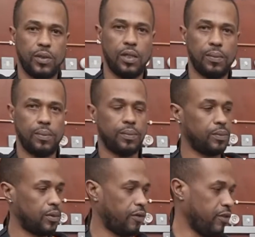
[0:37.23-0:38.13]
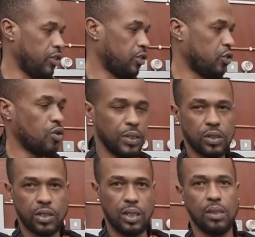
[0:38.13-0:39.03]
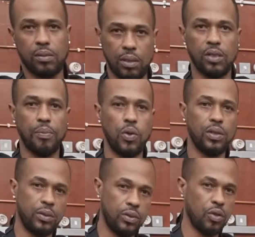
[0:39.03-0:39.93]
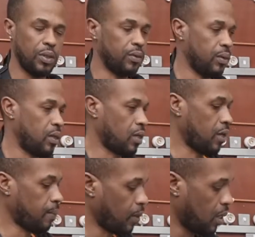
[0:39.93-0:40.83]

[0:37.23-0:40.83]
Yeah? If you need to zoom in to see in the board, zoom in. Okay?